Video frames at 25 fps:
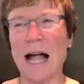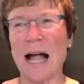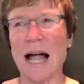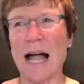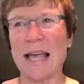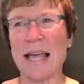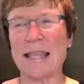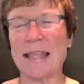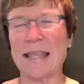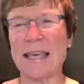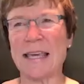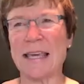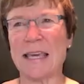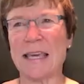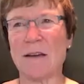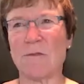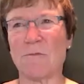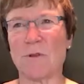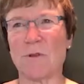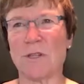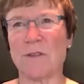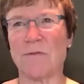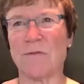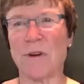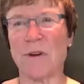I think it
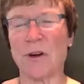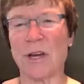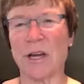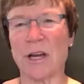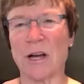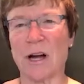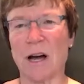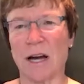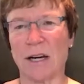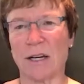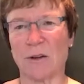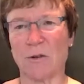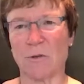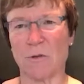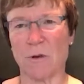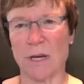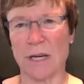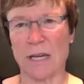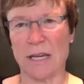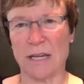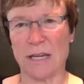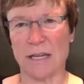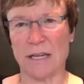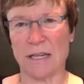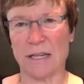was very
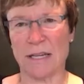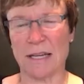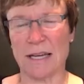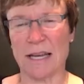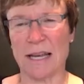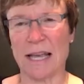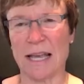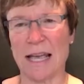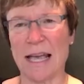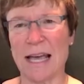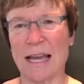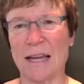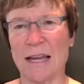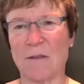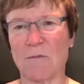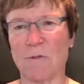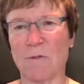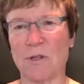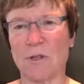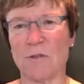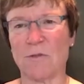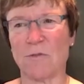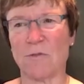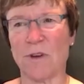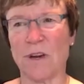concrete and it
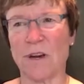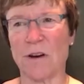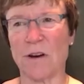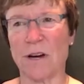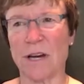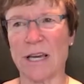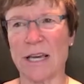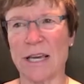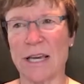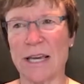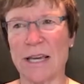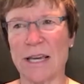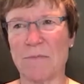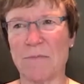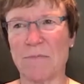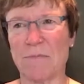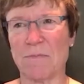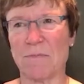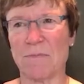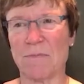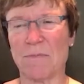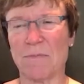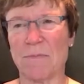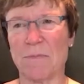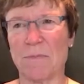was very
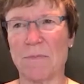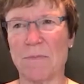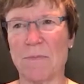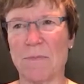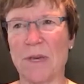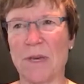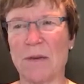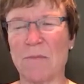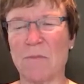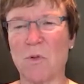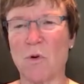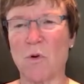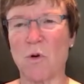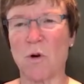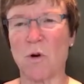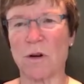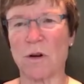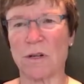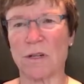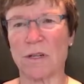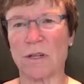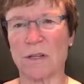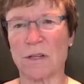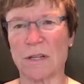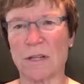
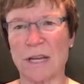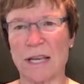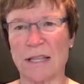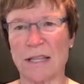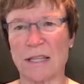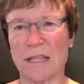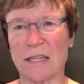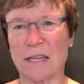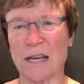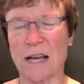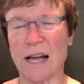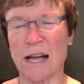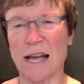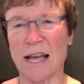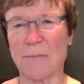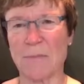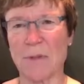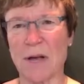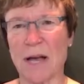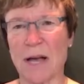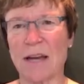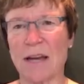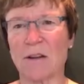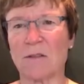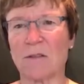important at the time.
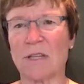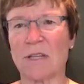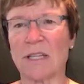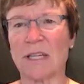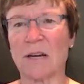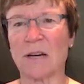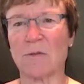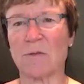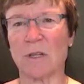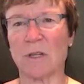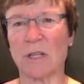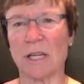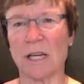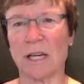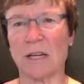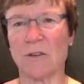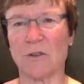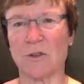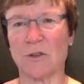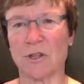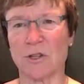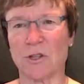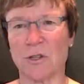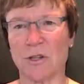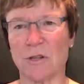I don't think I really
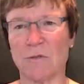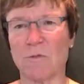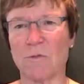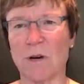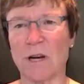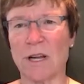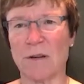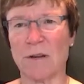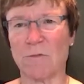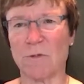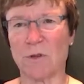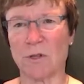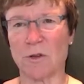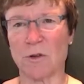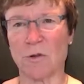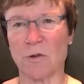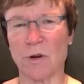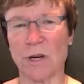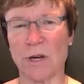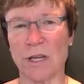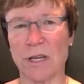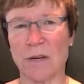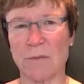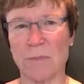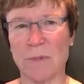understood what it was
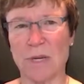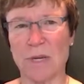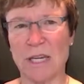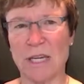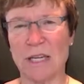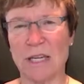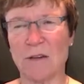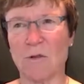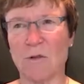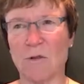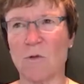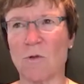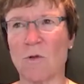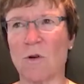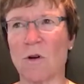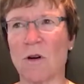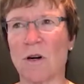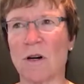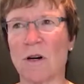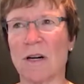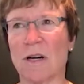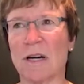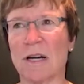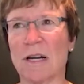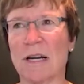going to mean
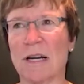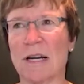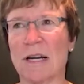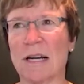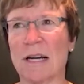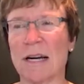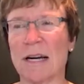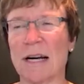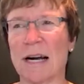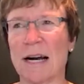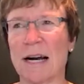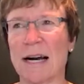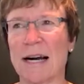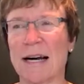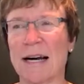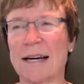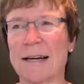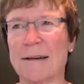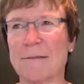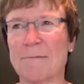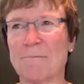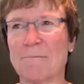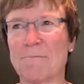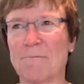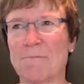or
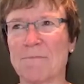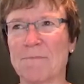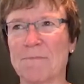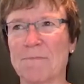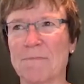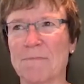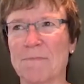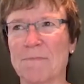um,